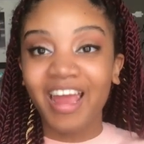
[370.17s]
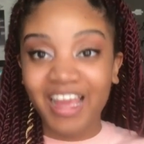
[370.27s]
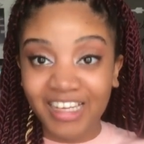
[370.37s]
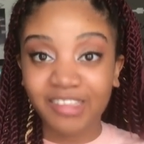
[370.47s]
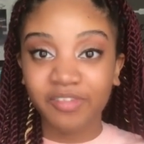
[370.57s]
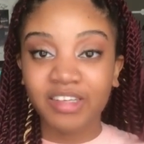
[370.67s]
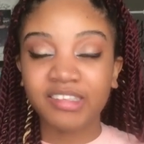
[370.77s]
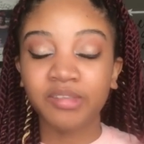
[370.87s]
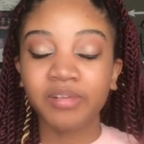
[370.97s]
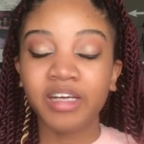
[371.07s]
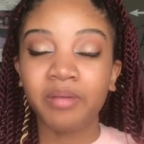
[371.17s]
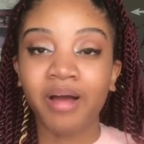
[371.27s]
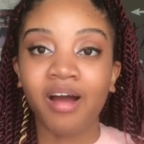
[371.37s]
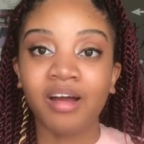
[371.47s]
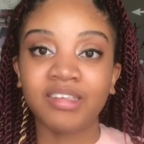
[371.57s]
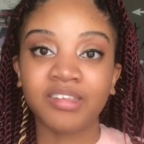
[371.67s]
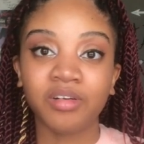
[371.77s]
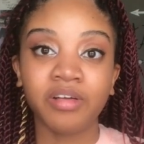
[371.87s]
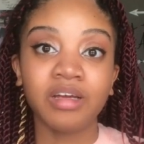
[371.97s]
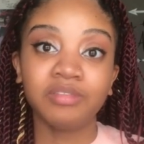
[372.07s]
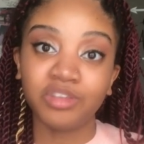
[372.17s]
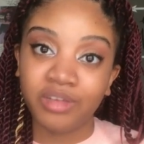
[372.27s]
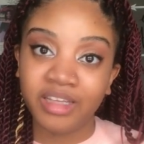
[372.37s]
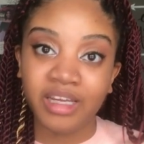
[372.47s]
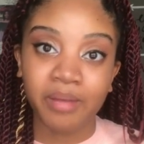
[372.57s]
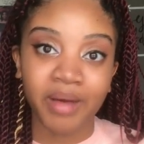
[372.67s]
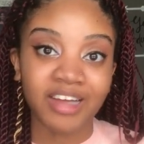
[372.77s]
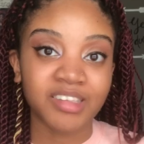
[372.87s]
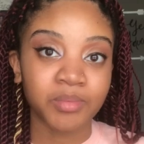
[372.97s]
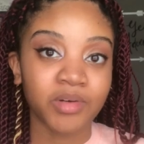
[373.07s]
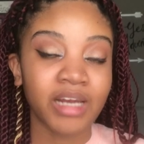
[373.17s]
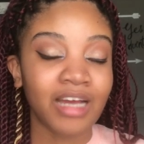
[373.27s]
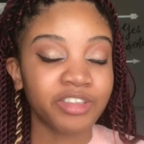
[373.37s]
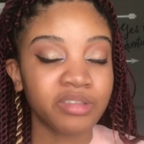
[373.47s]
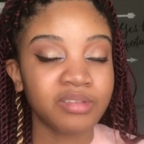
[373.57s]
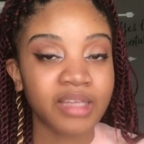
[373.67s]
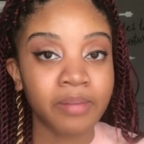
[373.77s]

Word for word: it's fun to read about her story of doing the impossible and how she was